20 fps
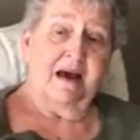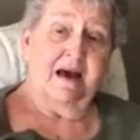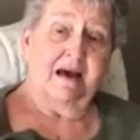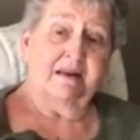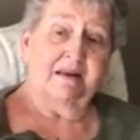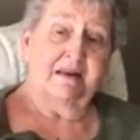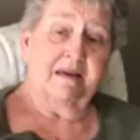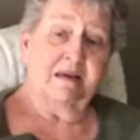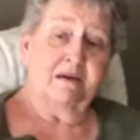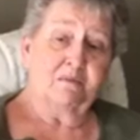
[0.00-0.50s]

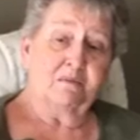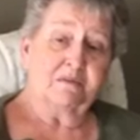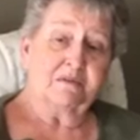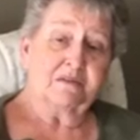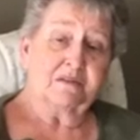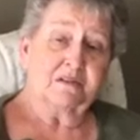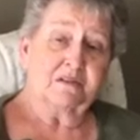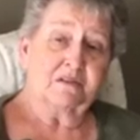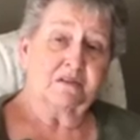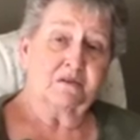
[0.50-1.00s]
And he
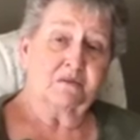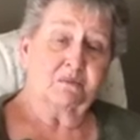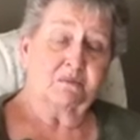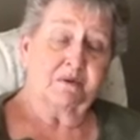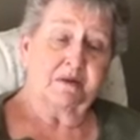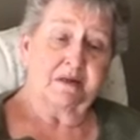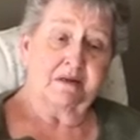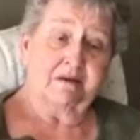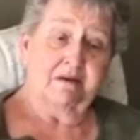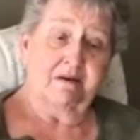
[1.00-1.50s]
was a
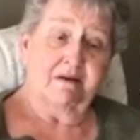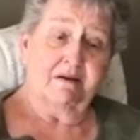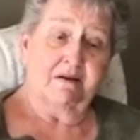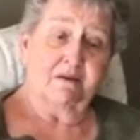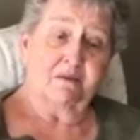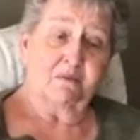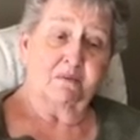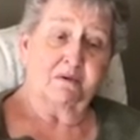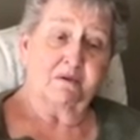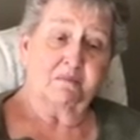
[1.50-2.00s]

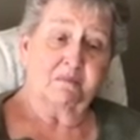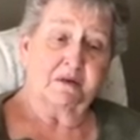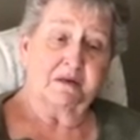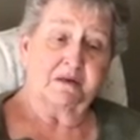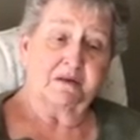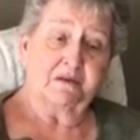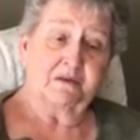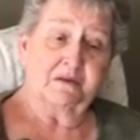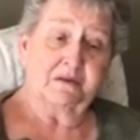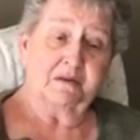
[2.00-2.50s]
sweetheart when we
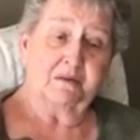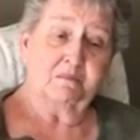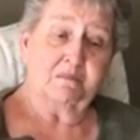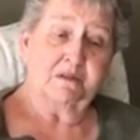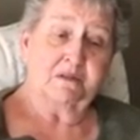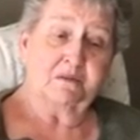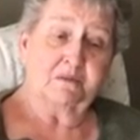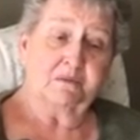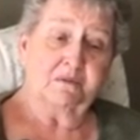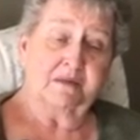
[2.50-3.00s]
took him
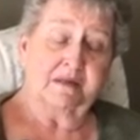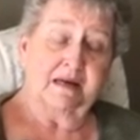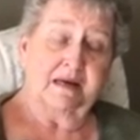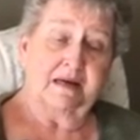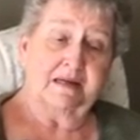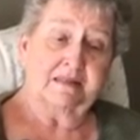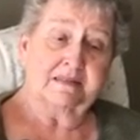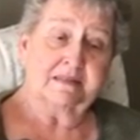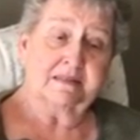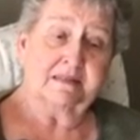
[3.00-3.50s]
to
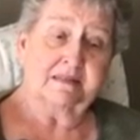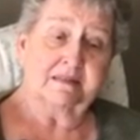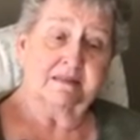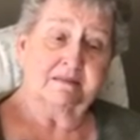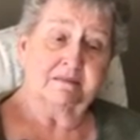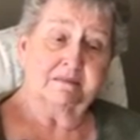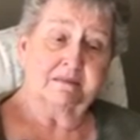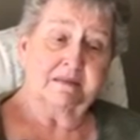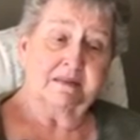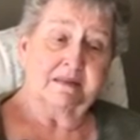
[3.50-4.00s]
Alaska.
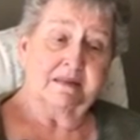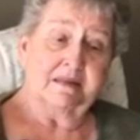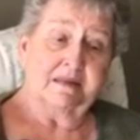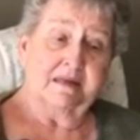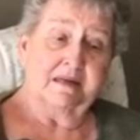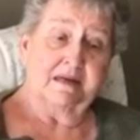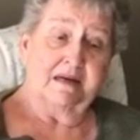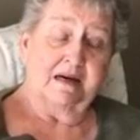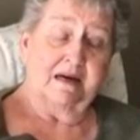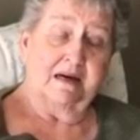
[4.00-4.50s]

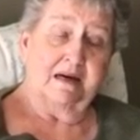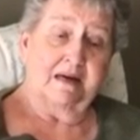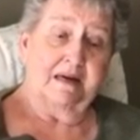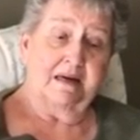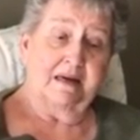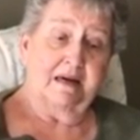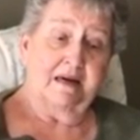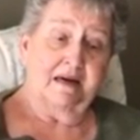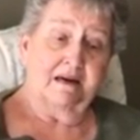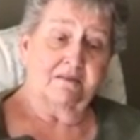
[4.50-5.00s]

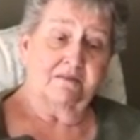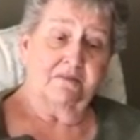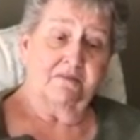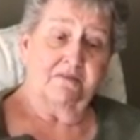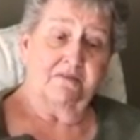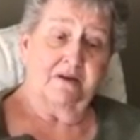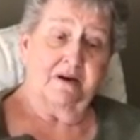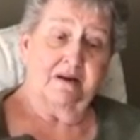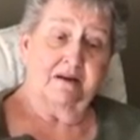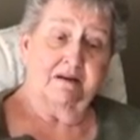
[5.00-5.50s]
He had
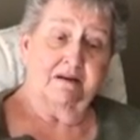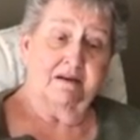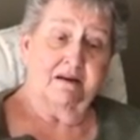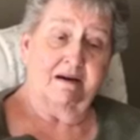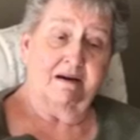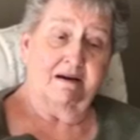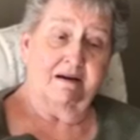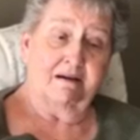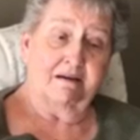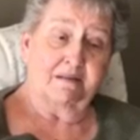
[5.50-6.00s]
fun
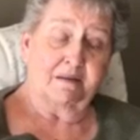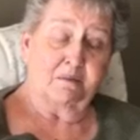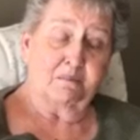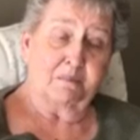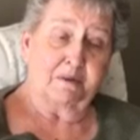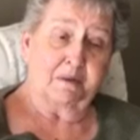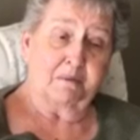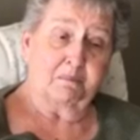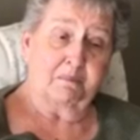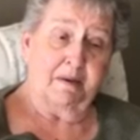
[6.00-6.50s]
on the
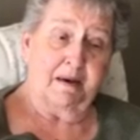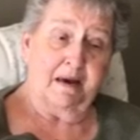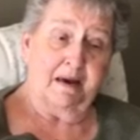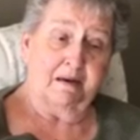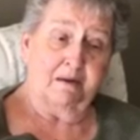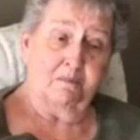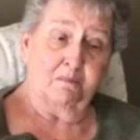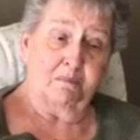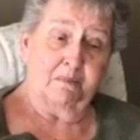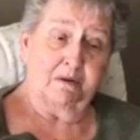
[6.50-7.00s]
big
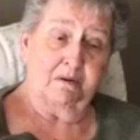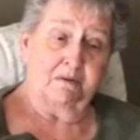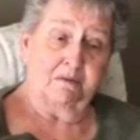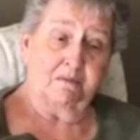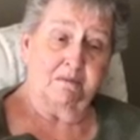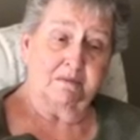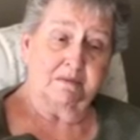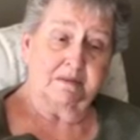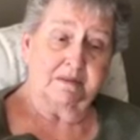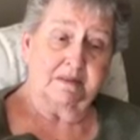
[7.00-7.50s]
paddle
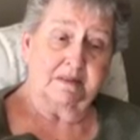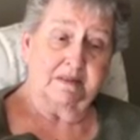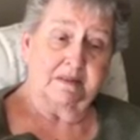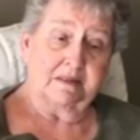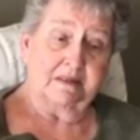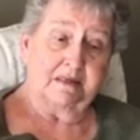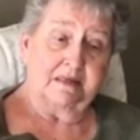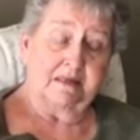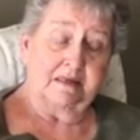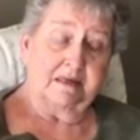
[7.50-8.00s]
boat.
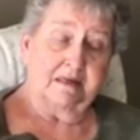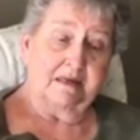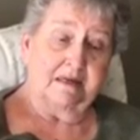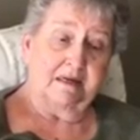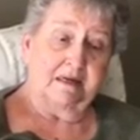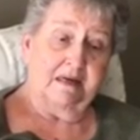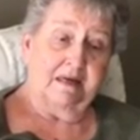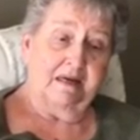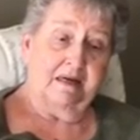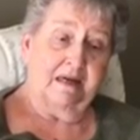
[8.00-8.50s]

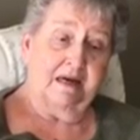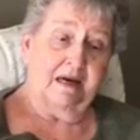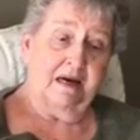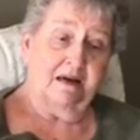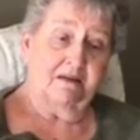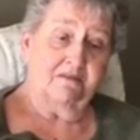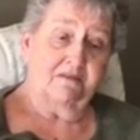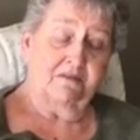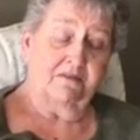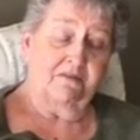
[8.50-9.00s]
He
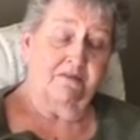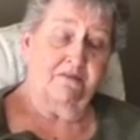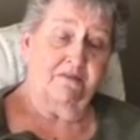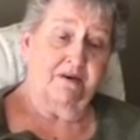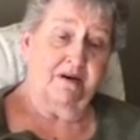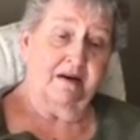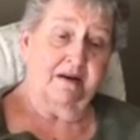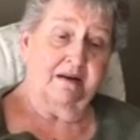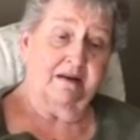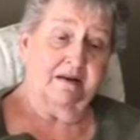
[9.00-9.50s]
had
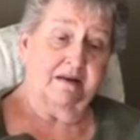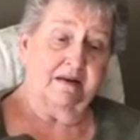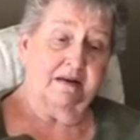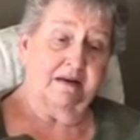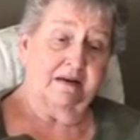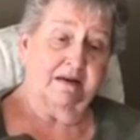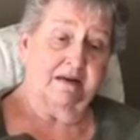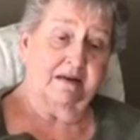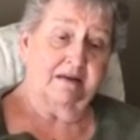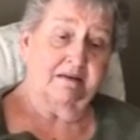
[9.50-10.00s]
fun
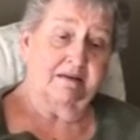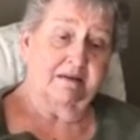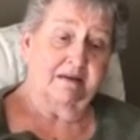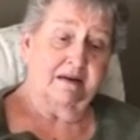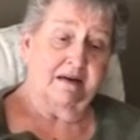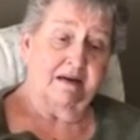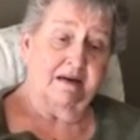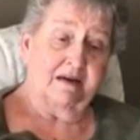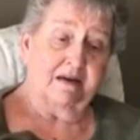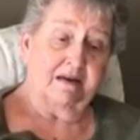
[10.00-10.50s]

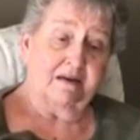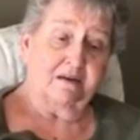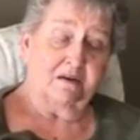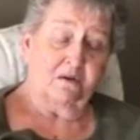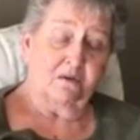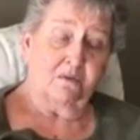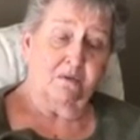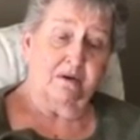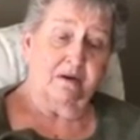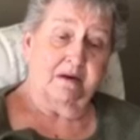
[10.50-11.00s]

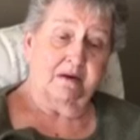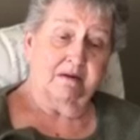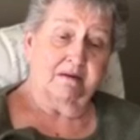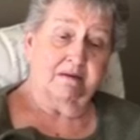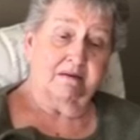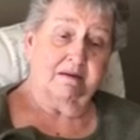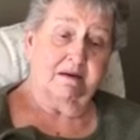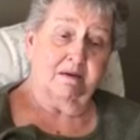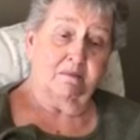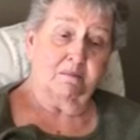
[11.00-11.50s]

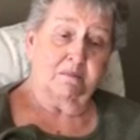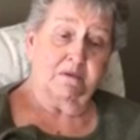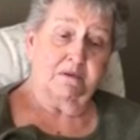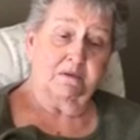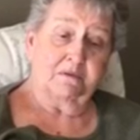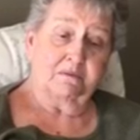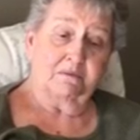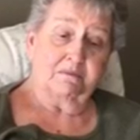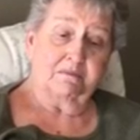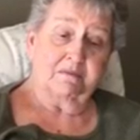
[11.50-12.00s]
going up
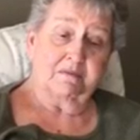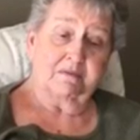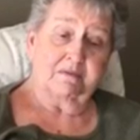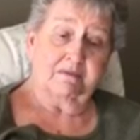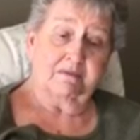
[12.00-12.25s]
to